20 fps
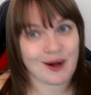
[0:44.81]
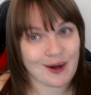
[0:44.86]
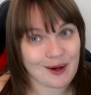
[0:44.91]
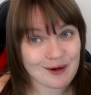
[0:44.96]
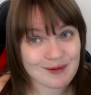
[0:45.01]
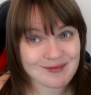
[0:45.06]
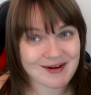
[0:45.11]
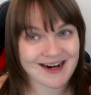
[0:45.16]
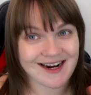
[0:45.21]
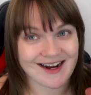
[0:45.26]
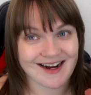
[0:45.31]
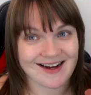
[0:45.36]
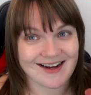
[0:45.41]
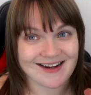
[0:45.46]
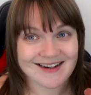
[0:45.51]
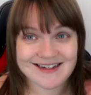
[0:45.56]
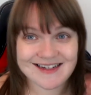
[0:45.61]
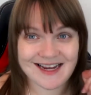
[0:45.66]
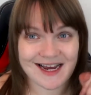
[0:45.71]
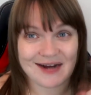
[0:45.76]
Oh my
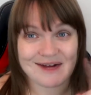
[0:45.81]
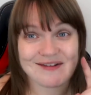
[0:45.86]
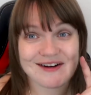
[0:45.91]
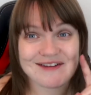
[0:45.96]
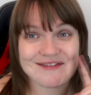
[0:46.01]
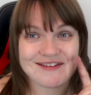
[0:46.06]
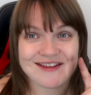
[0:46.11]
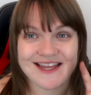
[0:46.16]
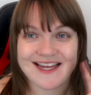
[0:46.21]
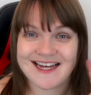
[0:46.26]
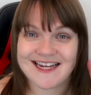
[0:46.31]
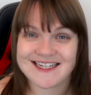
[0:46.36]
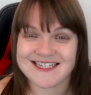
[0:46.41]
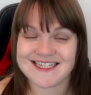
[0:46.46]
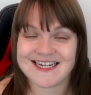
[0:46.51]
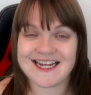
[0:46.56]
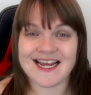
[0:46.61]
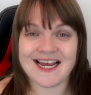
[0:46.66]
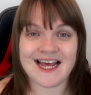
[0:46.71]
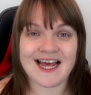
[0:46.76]
god, can't wait for
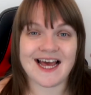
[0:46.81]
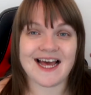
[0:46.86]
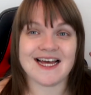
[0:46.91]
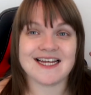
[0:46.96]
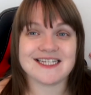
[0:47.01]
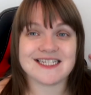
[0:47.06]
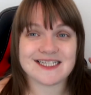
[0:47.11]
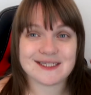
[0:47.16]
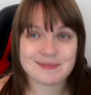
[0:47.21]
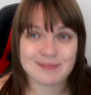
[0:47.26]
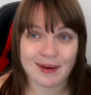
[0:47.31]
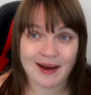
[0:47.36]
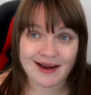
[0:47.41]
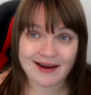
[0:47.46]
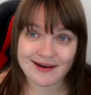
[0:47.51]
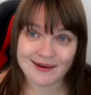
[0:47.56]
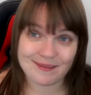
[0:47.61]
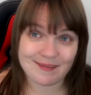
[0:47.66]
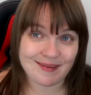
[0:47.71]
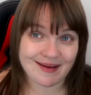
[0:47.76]
that.
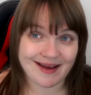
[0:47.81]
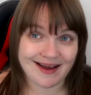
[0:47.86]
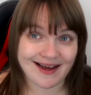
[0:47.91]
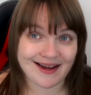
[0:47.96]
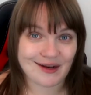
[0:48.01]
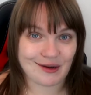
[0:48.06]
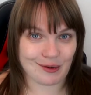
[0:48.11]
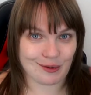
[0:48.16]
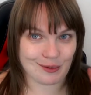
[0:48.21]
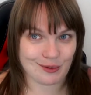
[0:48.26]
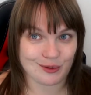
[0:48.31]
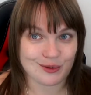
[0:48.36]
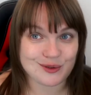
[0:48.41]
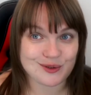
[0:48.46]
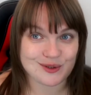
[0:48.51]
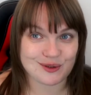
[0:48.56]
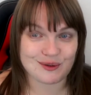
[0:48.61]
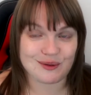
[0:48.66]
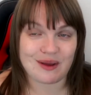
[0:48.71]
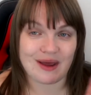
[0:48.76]
Spider-Man,
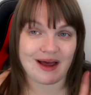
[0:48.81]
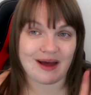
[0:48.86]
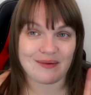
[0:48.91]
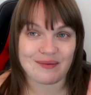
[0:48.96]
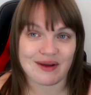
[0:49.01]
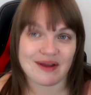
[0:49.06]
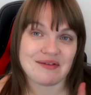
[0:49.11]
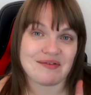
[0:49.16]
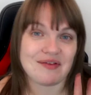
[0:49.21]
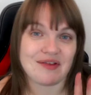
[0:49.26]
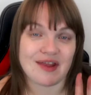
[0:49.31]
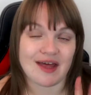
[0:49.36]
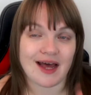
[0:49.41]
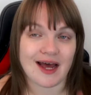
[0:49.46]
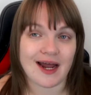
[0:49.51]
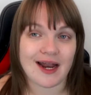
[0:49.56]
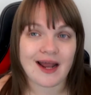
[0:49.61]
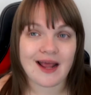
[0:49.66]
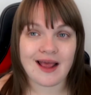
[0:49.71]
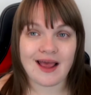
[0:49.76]
also can't wait for
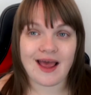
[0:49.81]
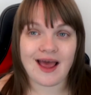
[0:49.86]
that.